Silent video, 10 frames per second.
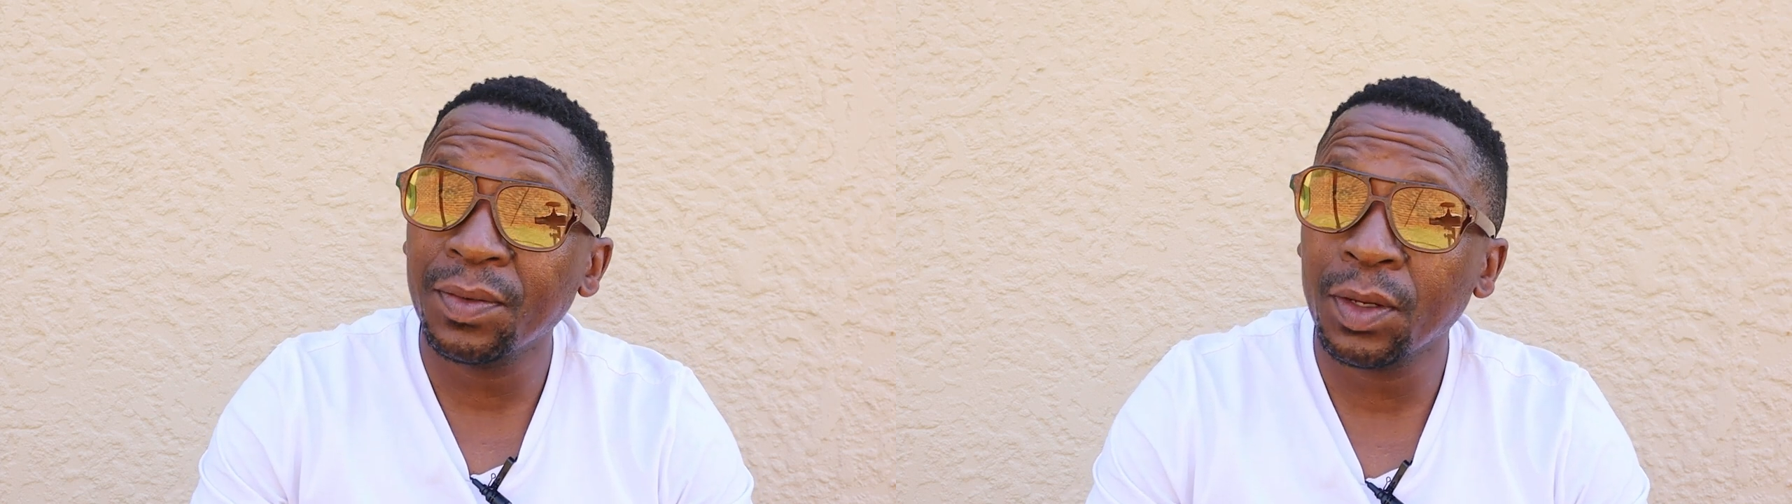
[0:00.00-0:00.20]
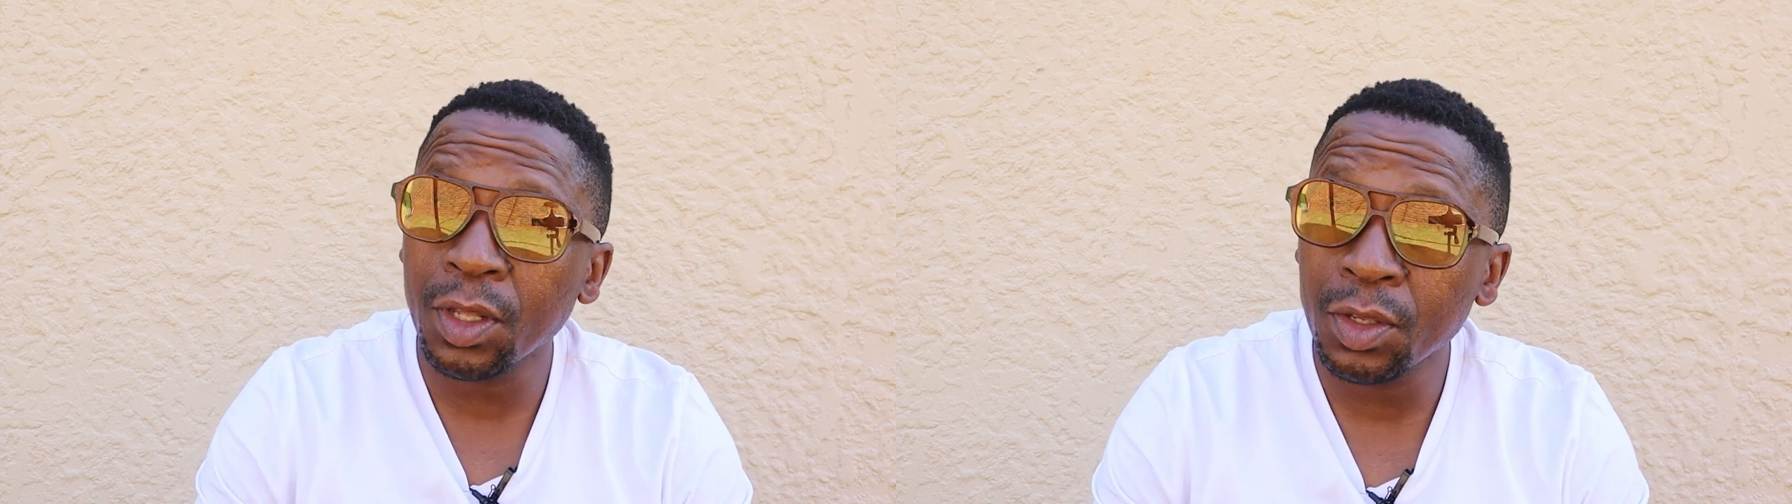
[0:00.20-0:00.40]

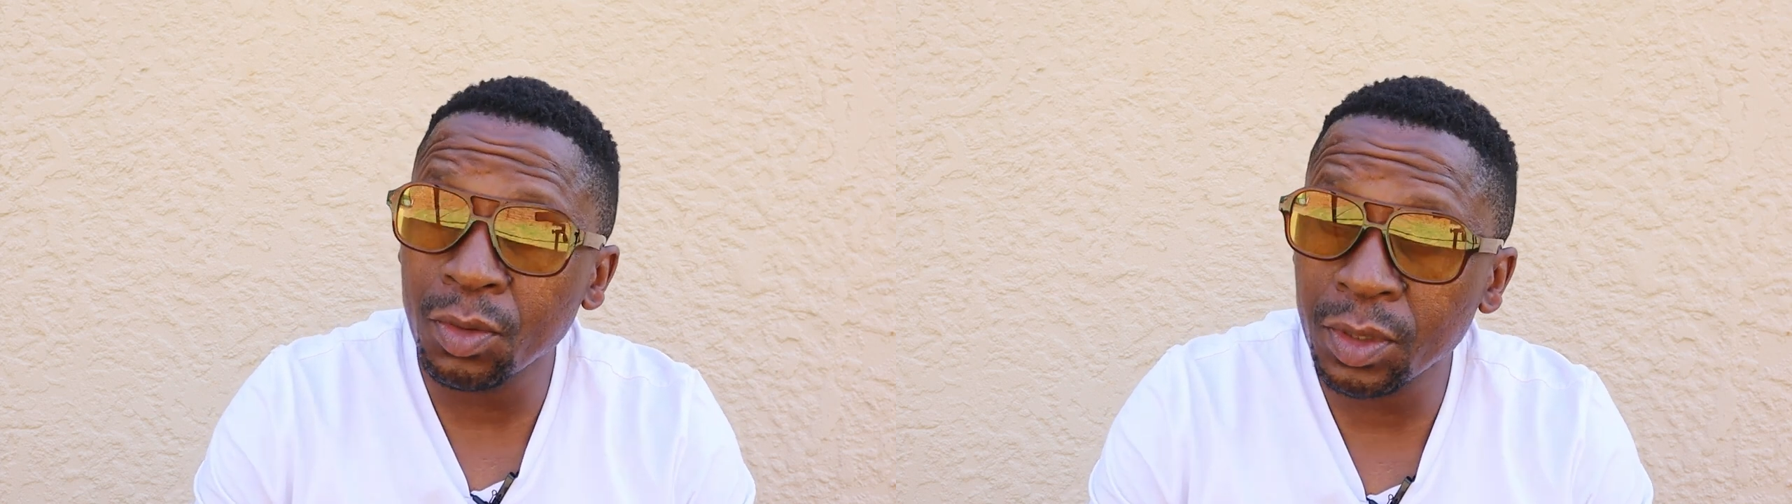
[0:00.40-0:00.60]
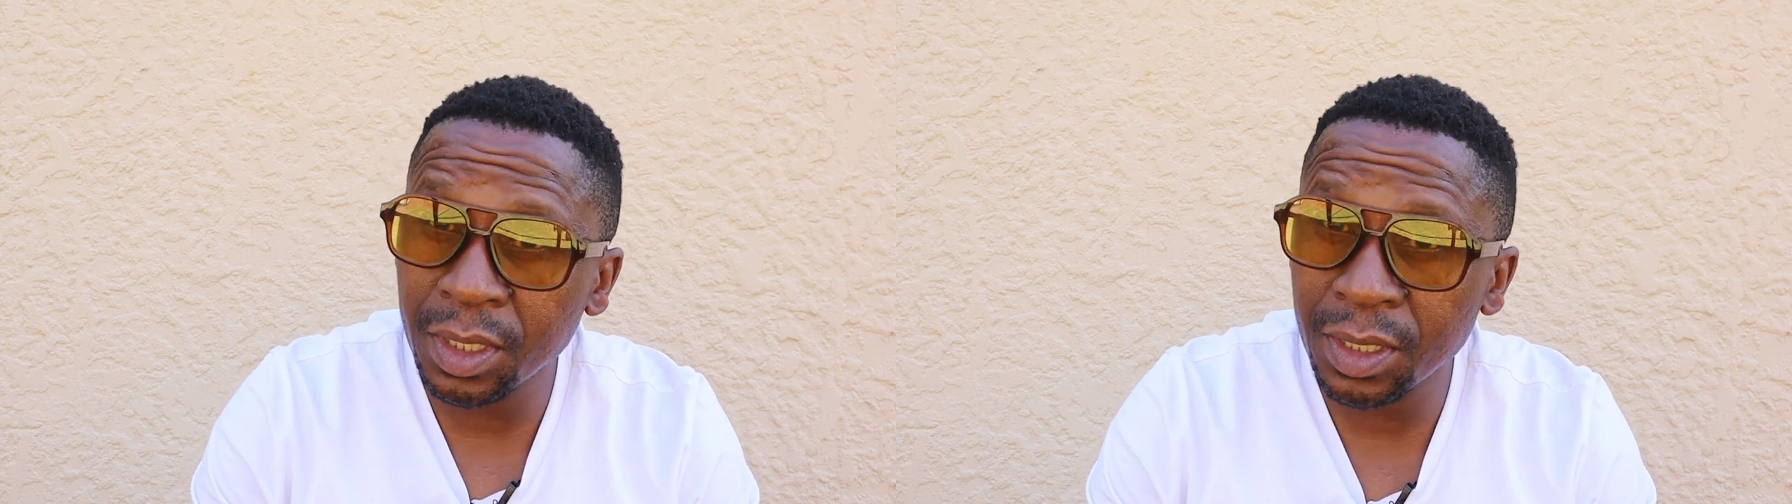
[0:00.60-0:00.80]
for a
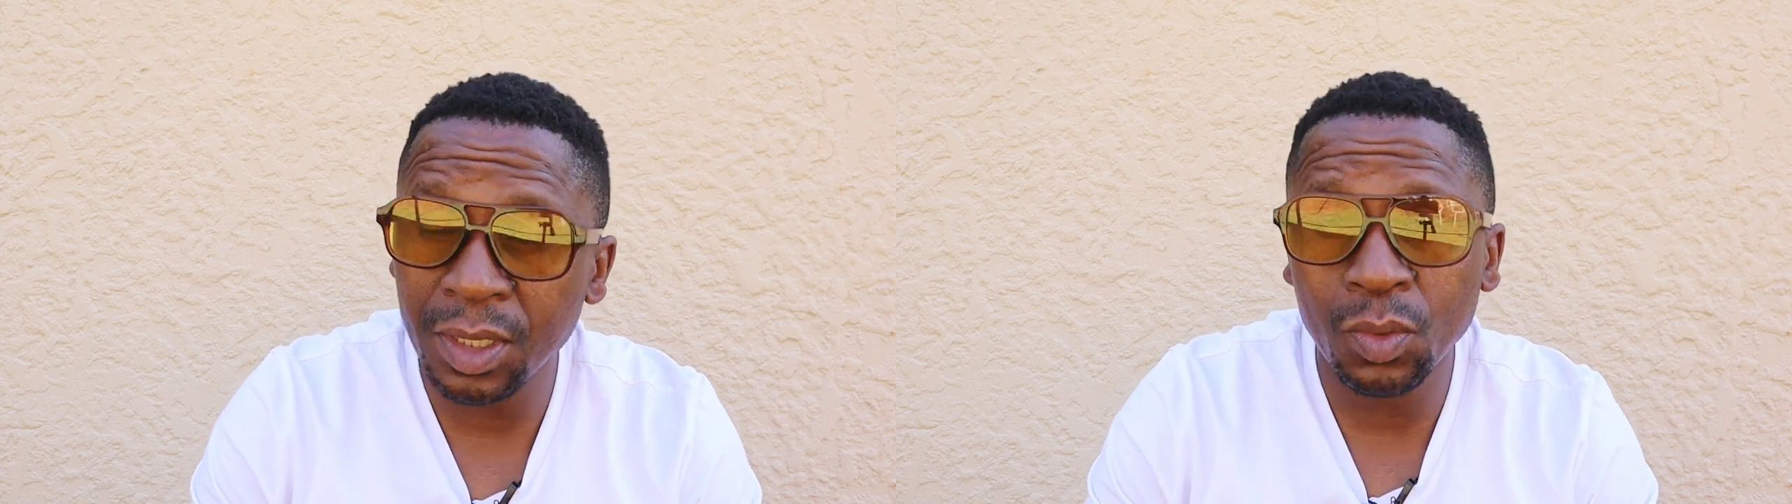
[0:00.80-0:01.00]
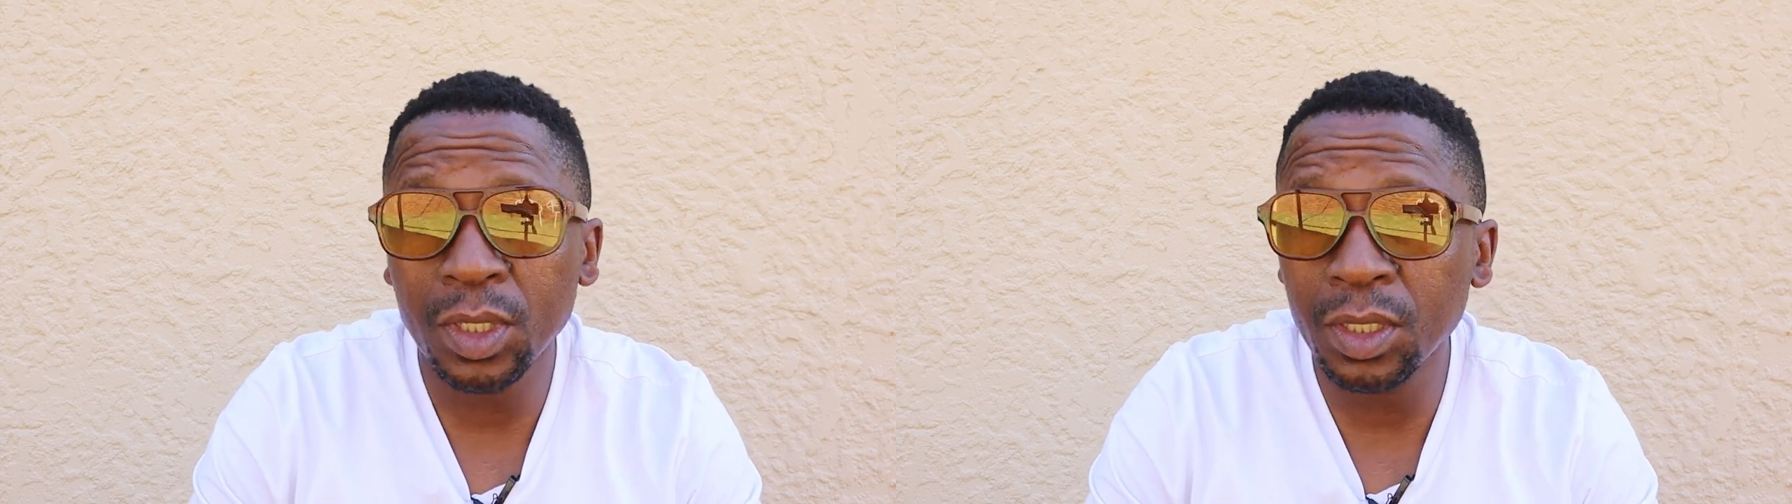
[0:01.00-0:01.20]
new
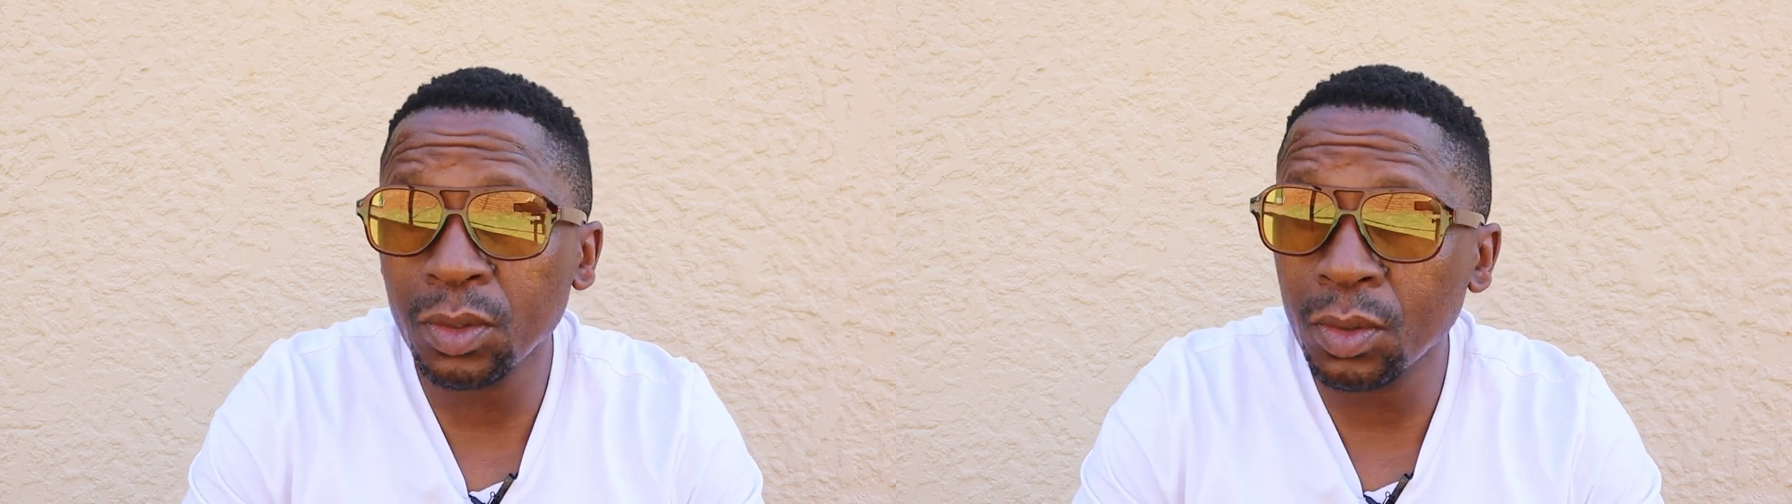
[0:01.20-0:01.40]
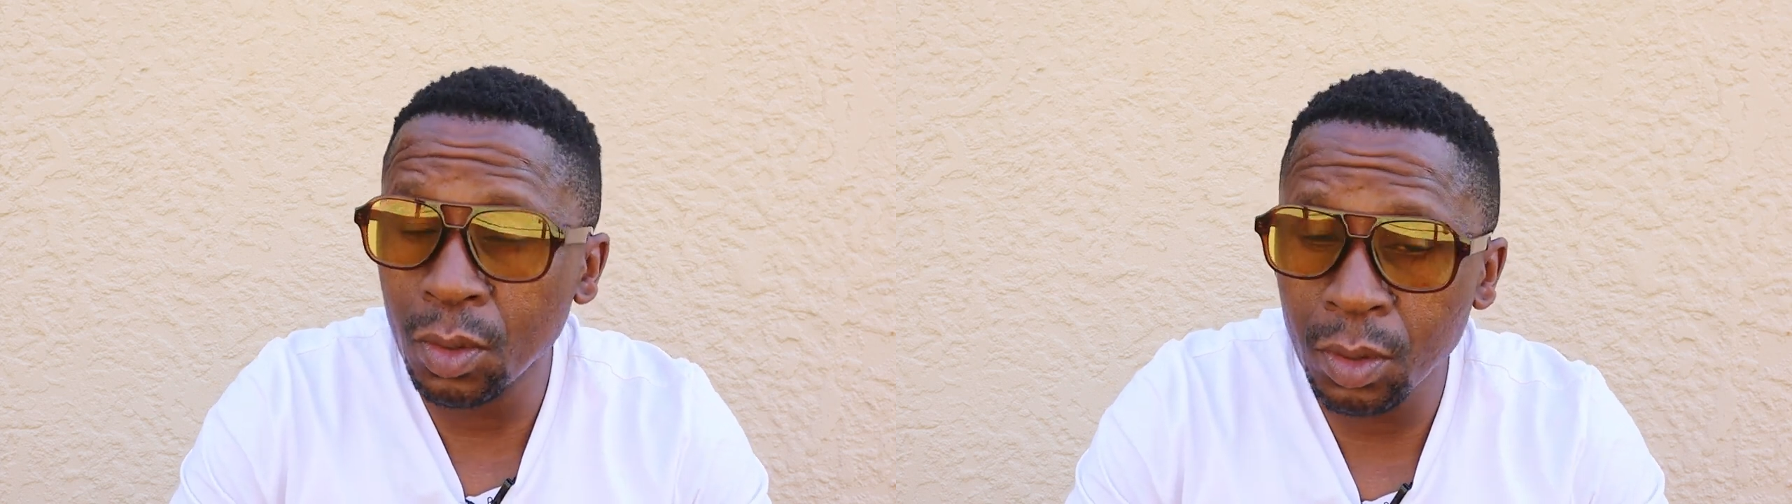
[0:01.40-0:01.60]
season, which
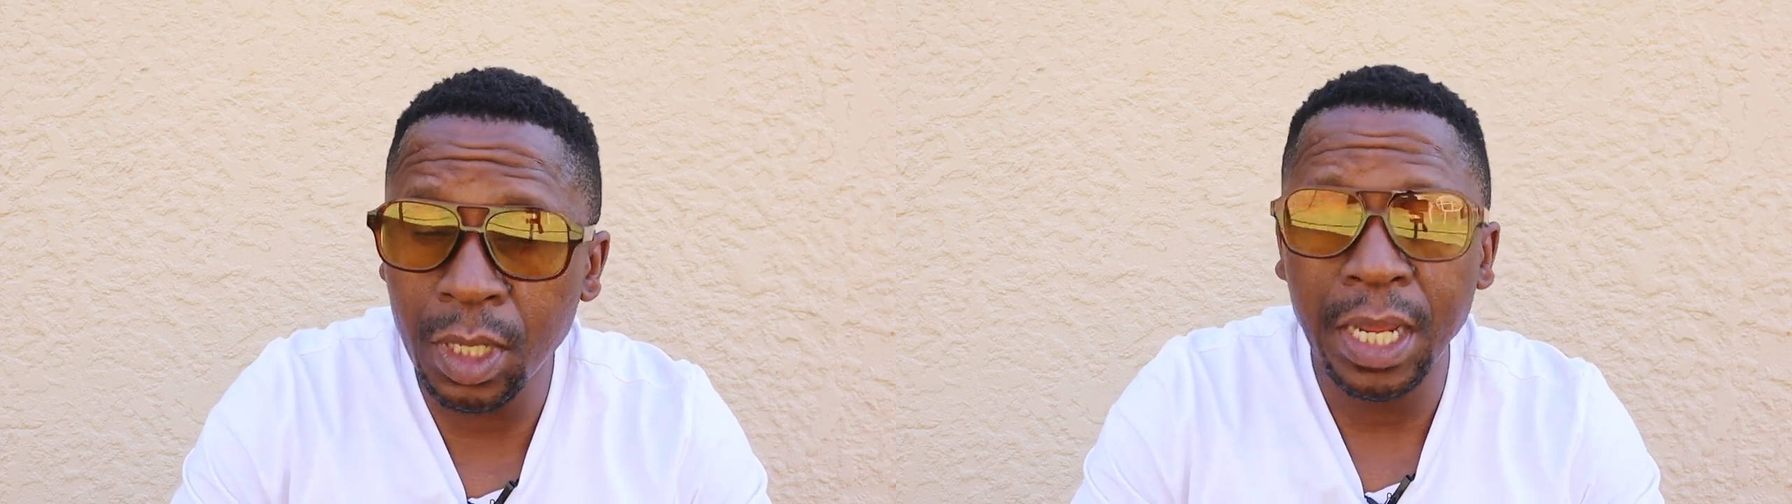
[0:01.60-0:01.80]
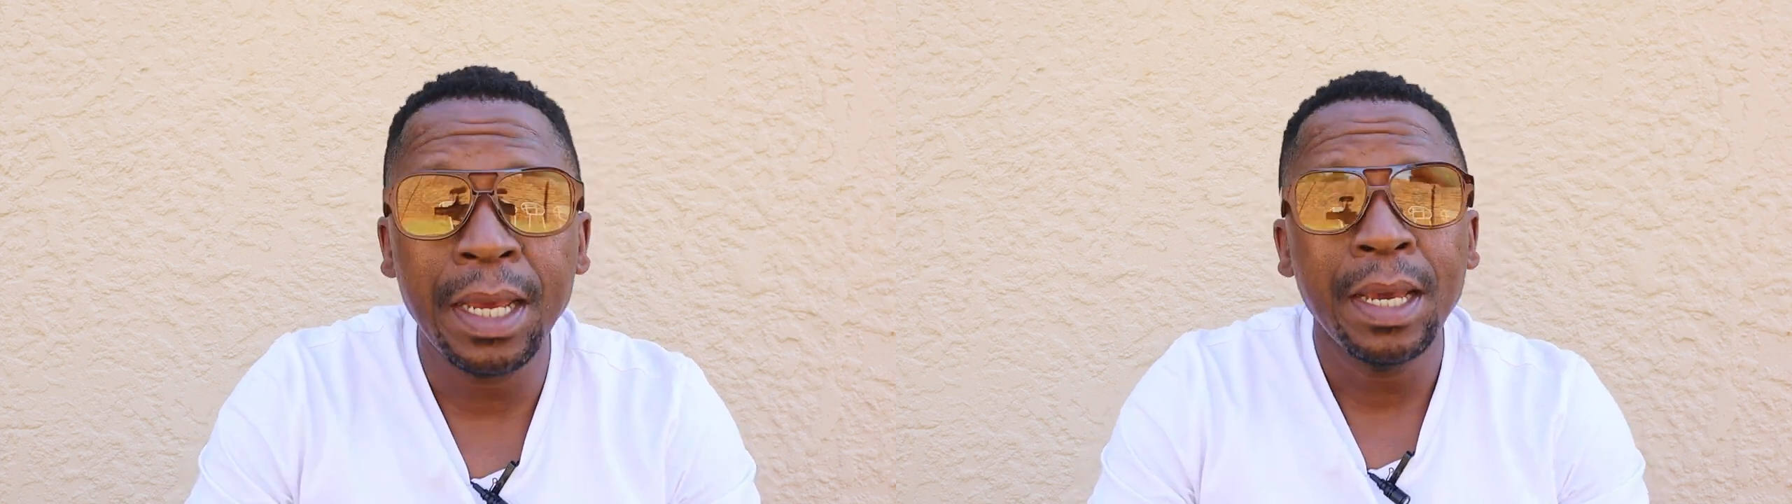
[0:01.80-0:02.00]
is good.